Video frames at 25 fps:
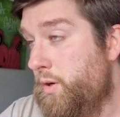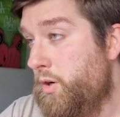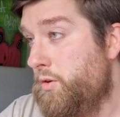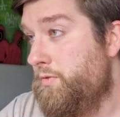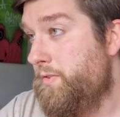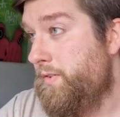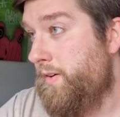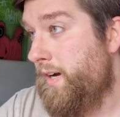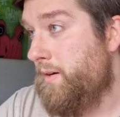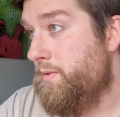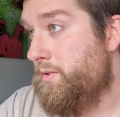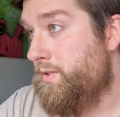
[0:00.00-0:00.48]

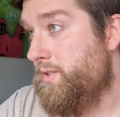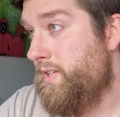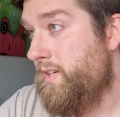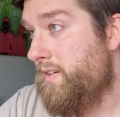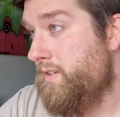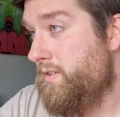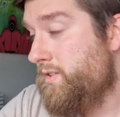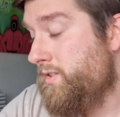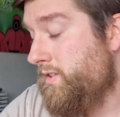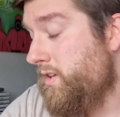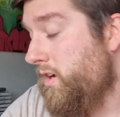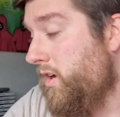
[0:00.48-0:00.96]
both
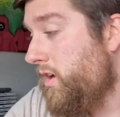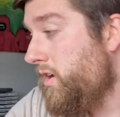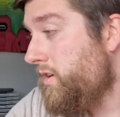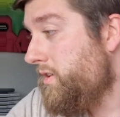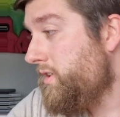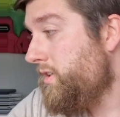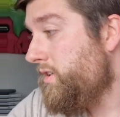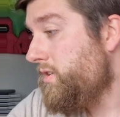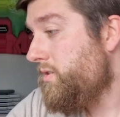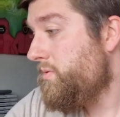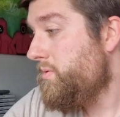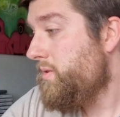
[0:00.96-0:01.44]

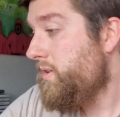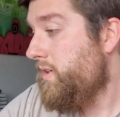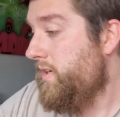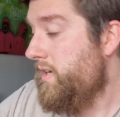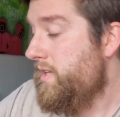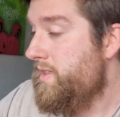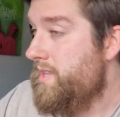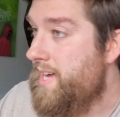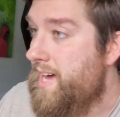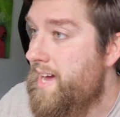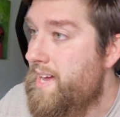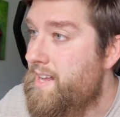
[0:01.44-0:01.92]
started in
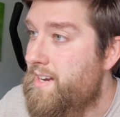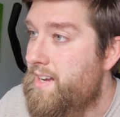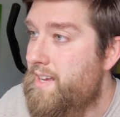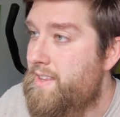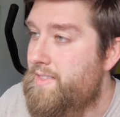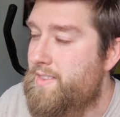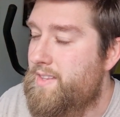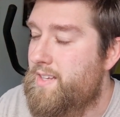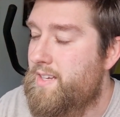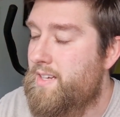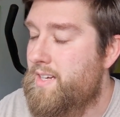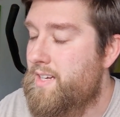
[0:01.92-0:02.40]

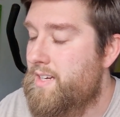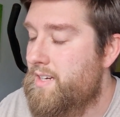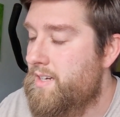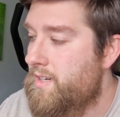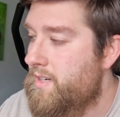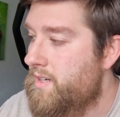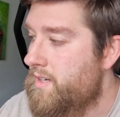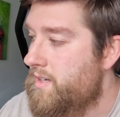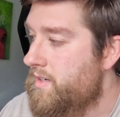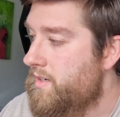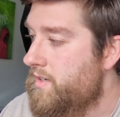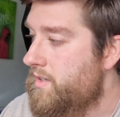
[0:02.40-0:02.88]

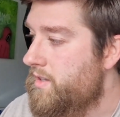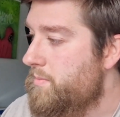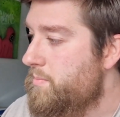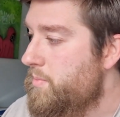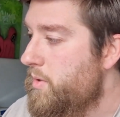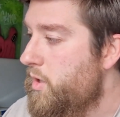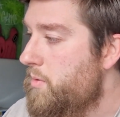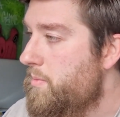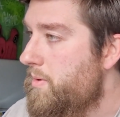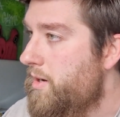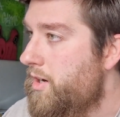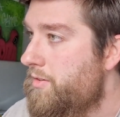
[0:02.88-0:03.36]
the
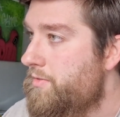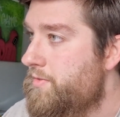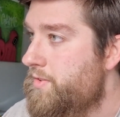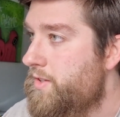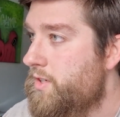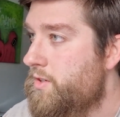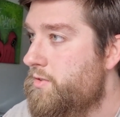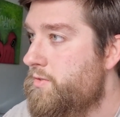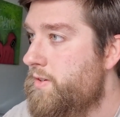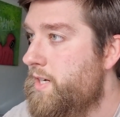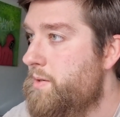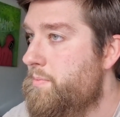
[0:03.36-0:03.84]
bottom half of
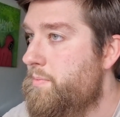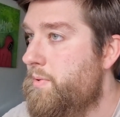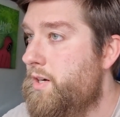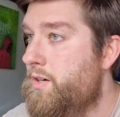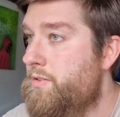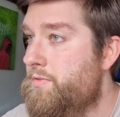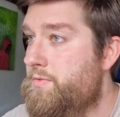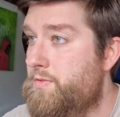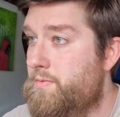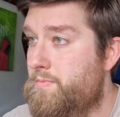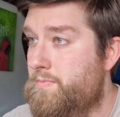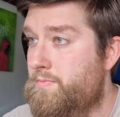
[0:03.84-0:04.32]
the grid,
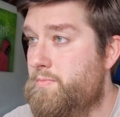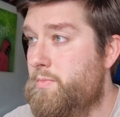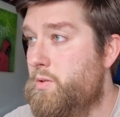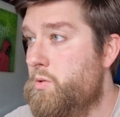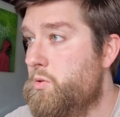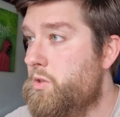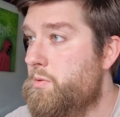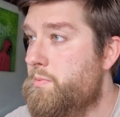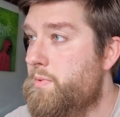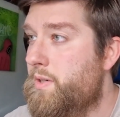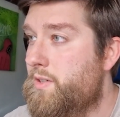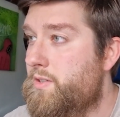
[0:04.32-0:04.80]
apart from
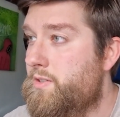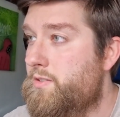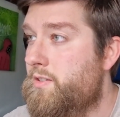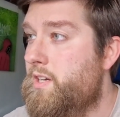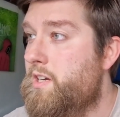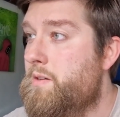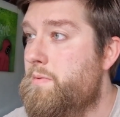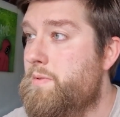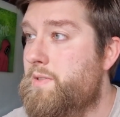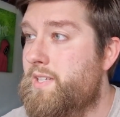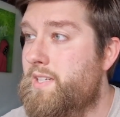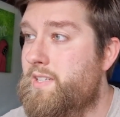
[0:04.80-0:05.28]
Hülkenberg, so
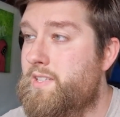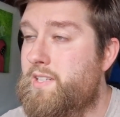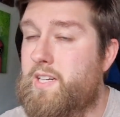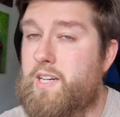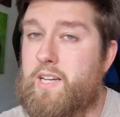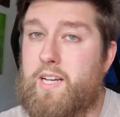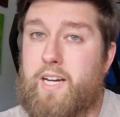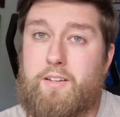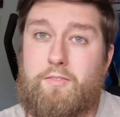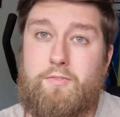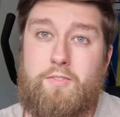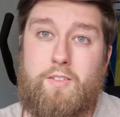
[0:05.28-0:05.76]
he was
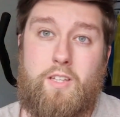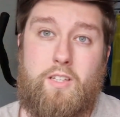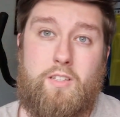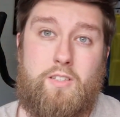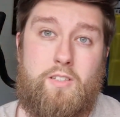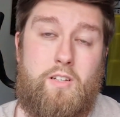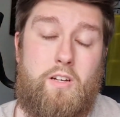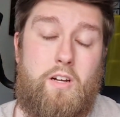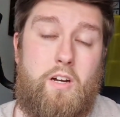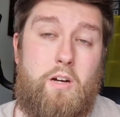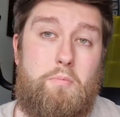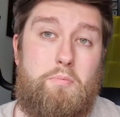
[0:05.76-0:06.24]
actually 9th at the
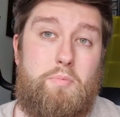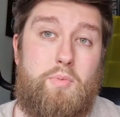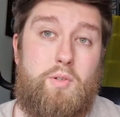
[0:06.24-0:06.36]
start.